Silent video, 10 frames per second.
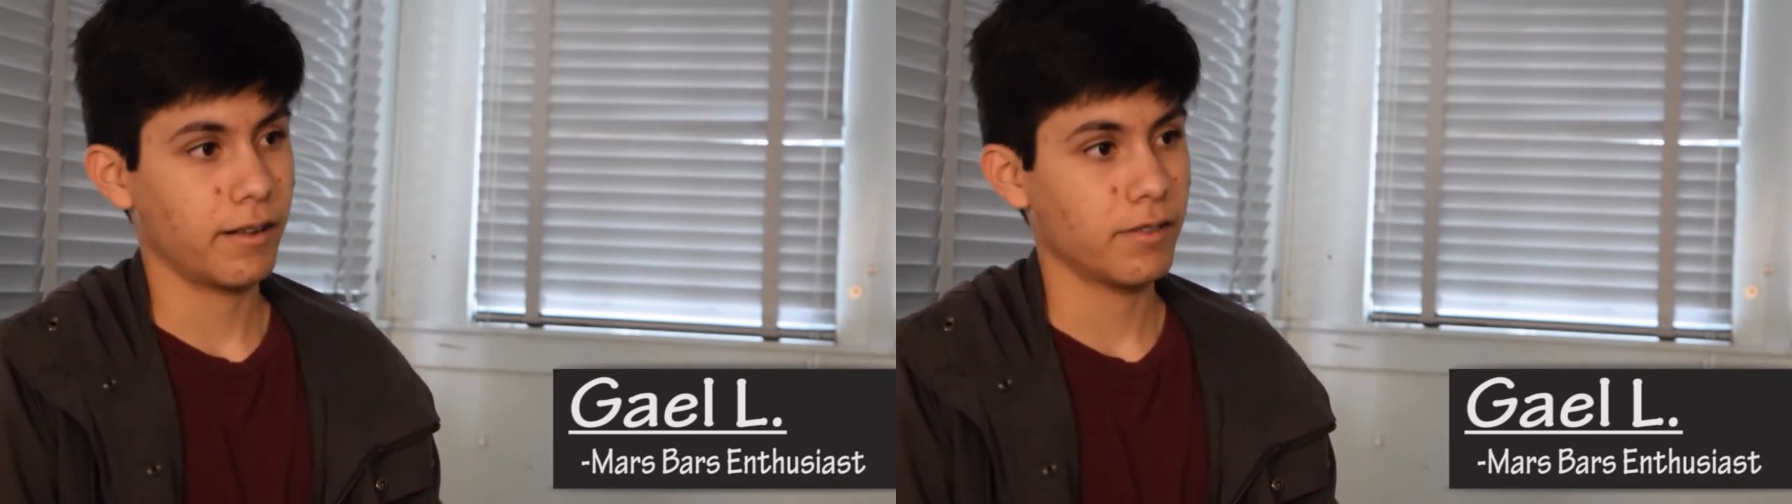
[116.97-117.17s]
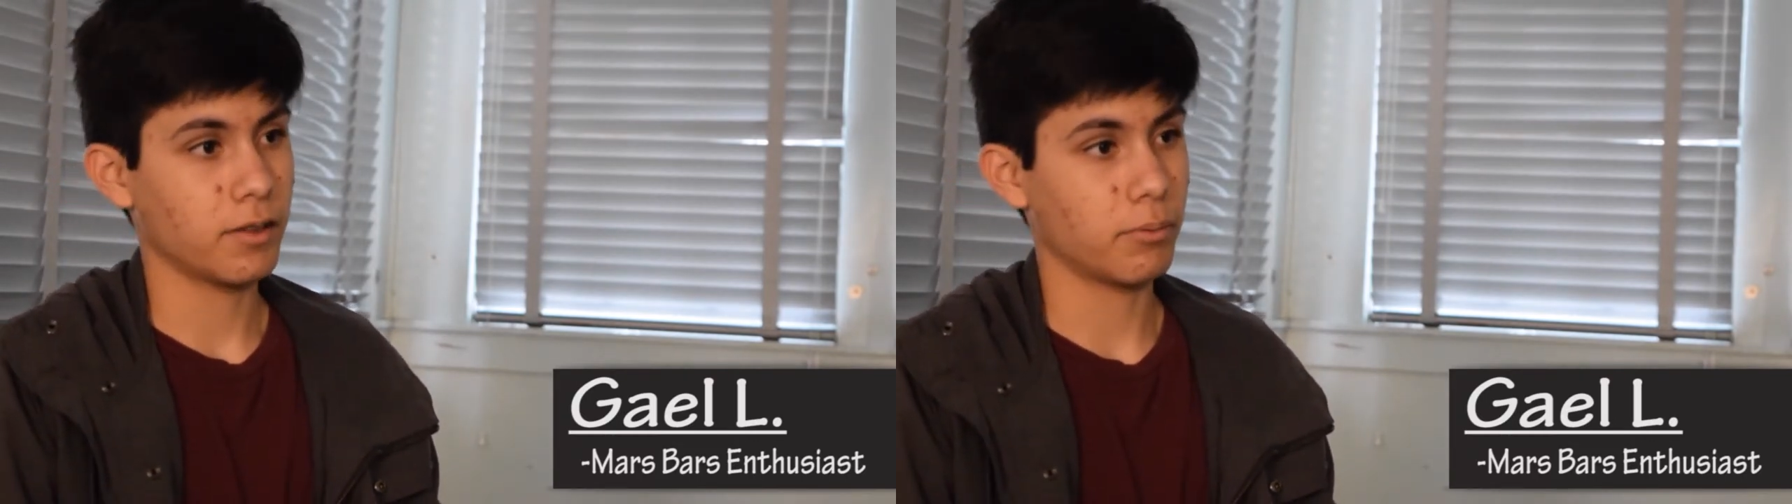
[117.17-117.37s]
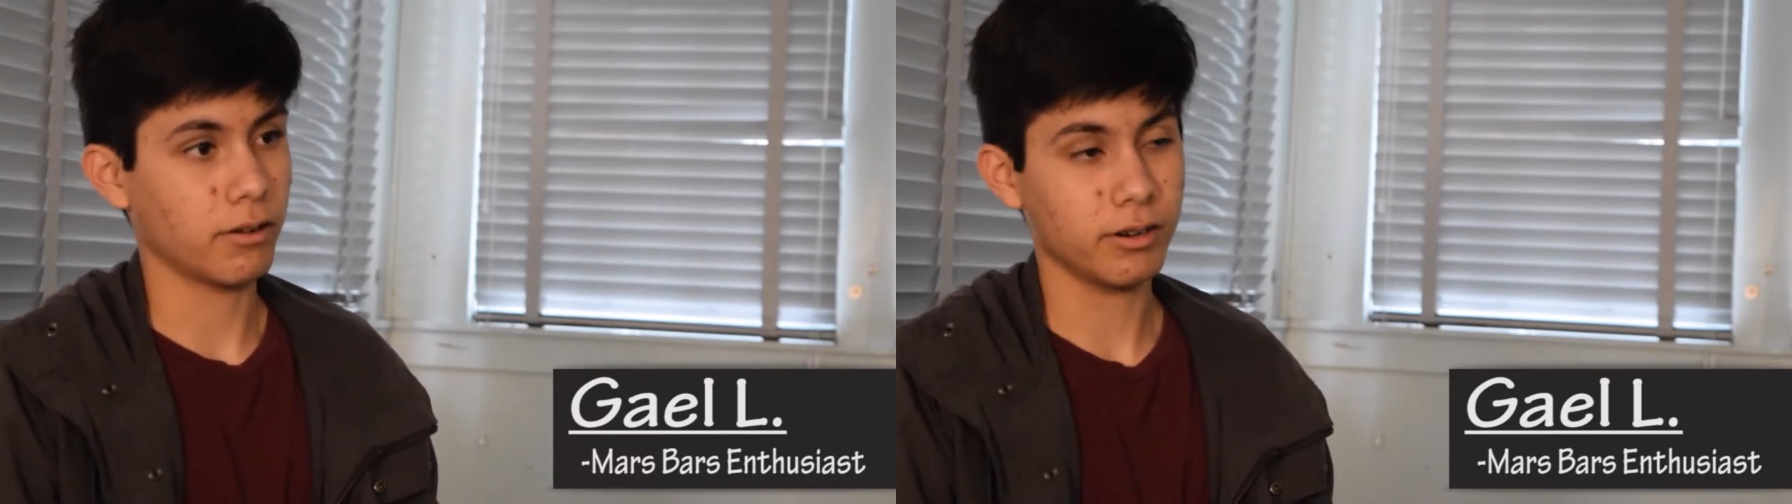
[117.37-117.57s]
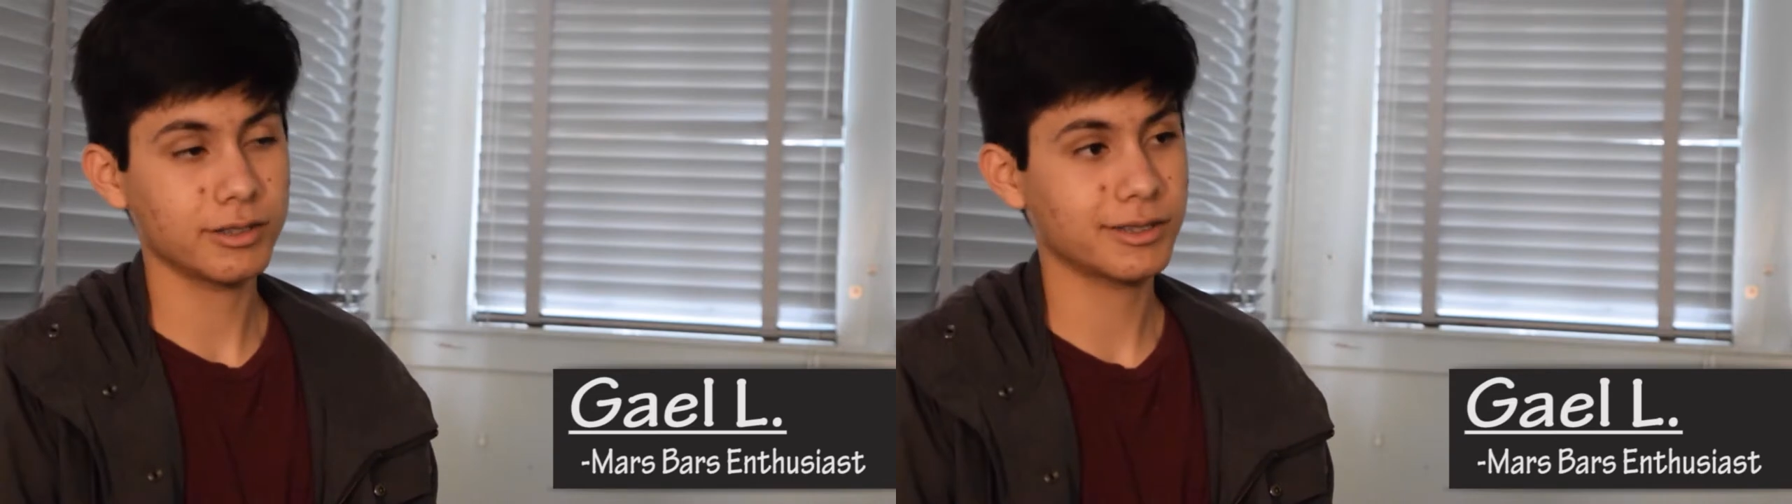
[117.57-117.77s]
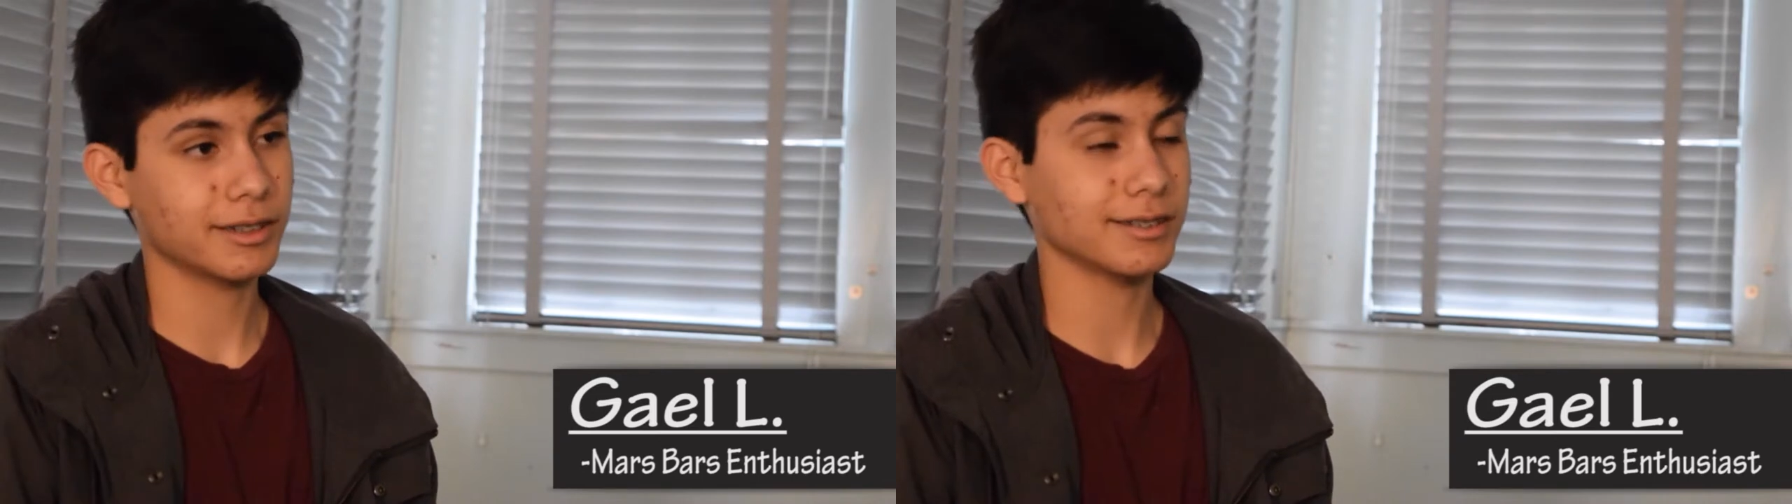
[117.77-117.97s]
The
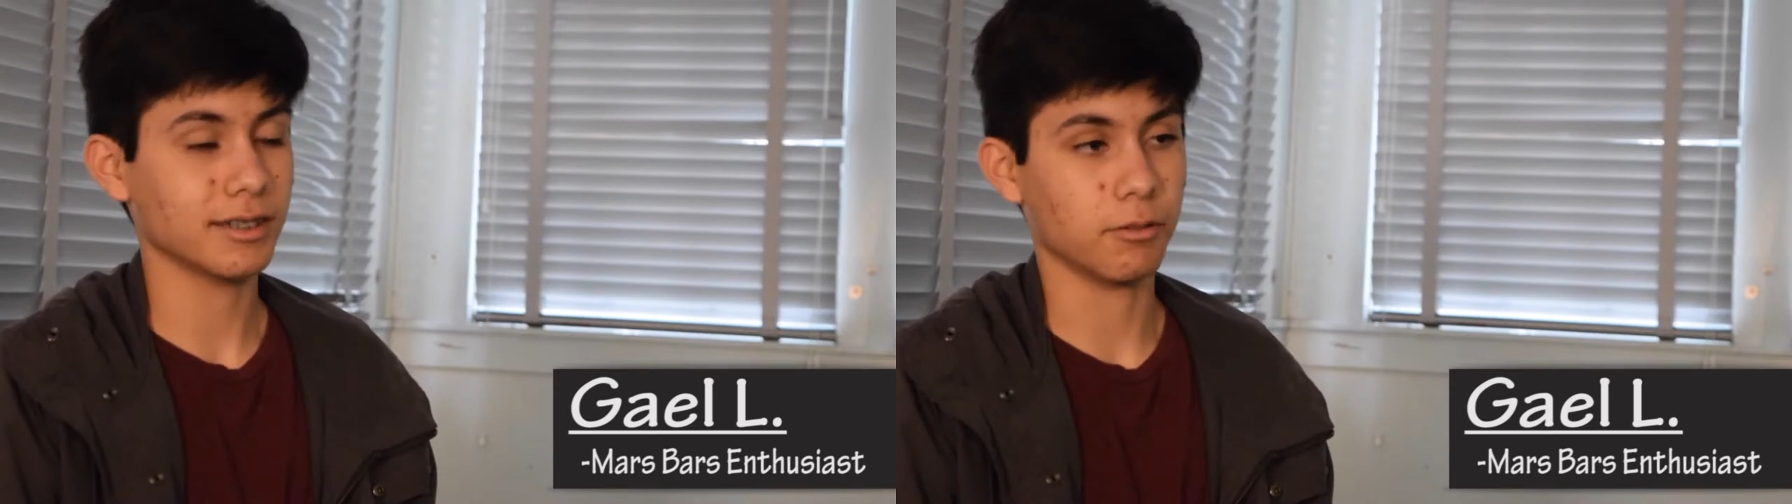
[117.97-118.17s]
producer is a